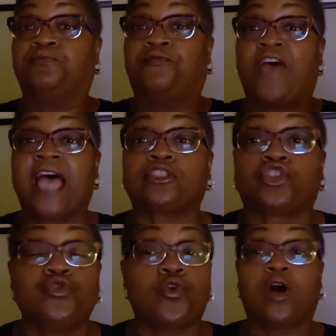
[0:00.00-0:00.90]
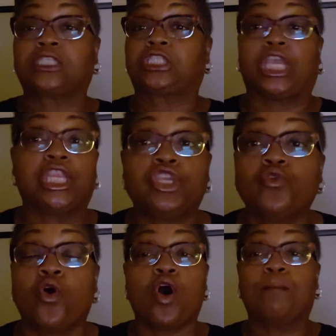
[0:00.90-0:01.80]
fat you are, skinny
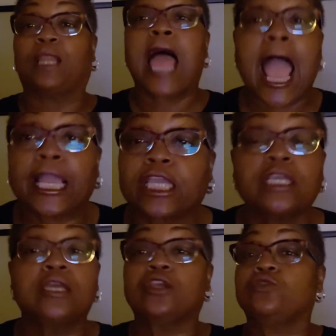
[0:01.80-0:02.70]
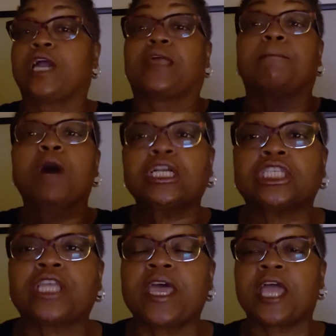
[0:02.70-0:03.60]
you are, black, you got a
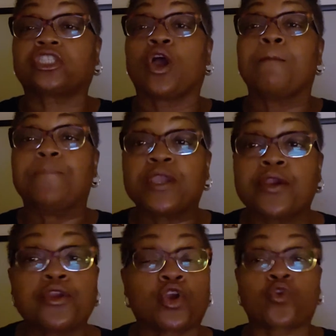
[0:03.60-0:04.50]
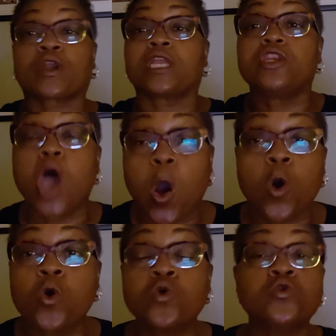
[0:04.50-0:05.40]
mustache, a beard, a crooked
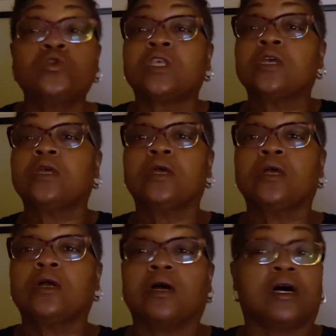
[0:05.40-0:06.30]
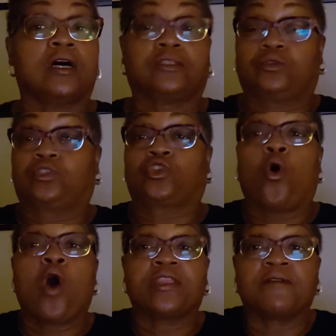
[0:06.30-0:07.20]
nose, a
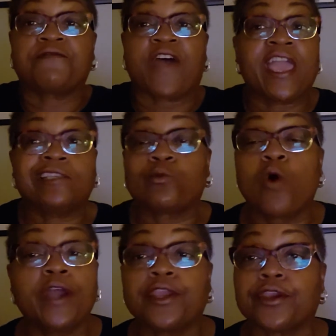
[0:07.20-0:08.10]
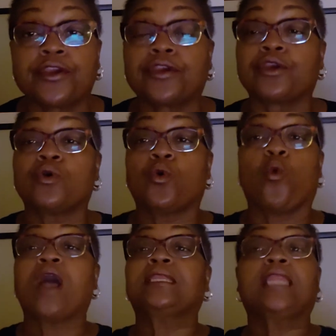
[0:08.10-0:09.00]
scarred up face, one ear,
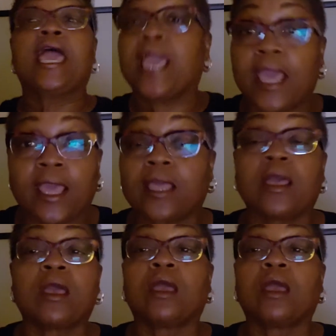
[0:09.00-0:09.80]
one leg.